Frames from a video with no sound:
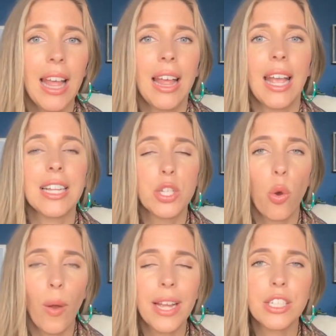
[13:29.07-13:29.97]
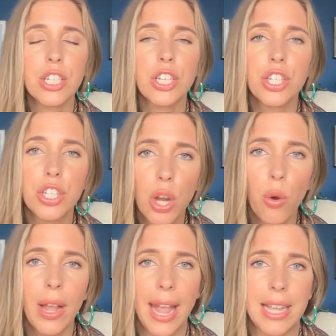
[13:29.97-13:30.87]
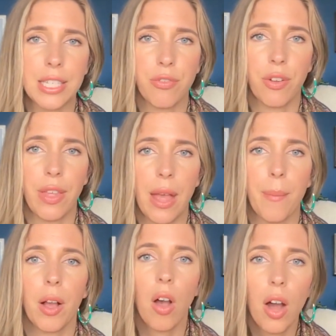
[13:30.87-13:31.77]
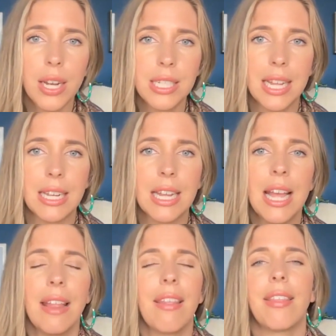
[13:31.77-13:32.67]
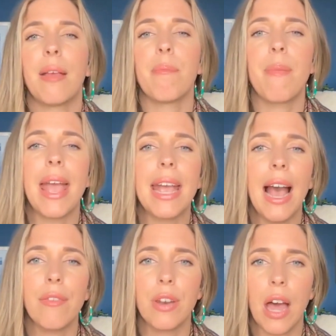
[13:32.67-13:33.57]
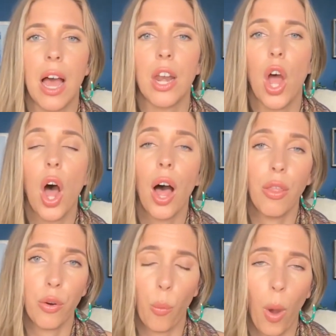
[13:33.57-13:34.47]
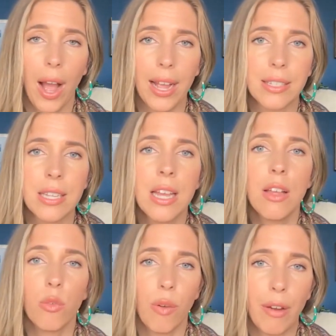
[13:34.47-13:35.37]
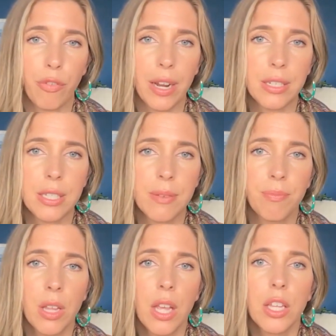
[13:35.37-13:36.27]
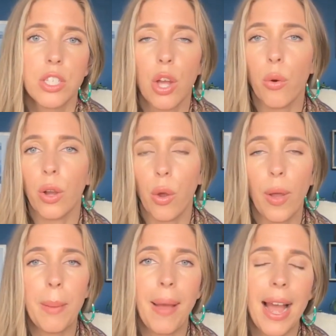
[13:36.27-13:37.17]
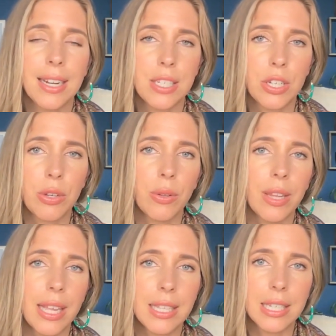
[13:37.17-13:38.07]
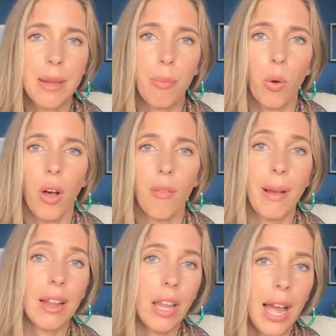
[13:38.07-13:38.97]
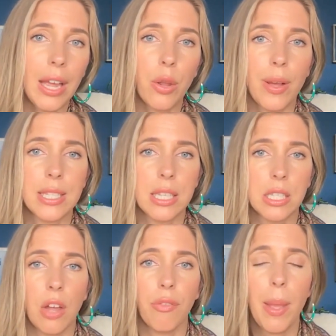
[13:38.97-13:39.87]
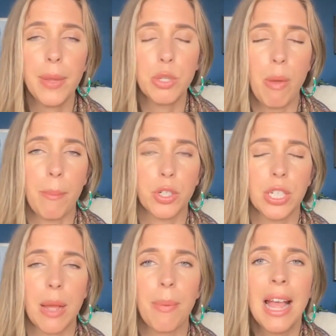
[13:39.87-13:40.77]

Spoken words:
it's going to showcase for them content that they may have not otherwise referenced. So going back to the example of my client who has the self-image membership,